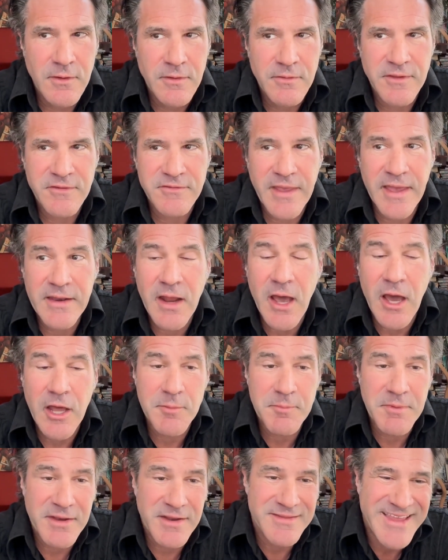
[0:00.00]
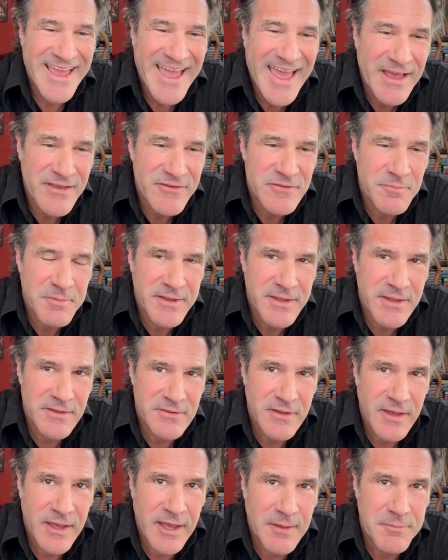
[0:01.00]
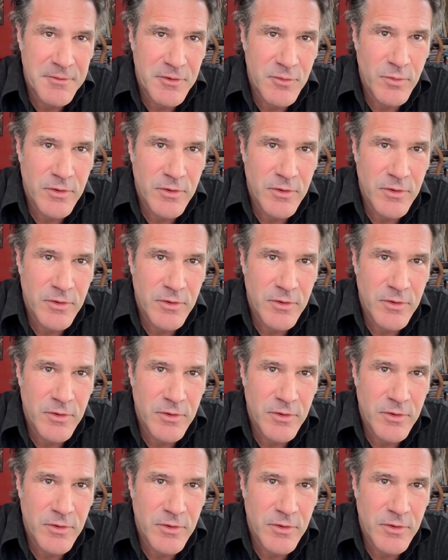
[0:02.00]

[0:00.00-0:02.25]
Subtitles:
these ad hominem attacks begin to happen,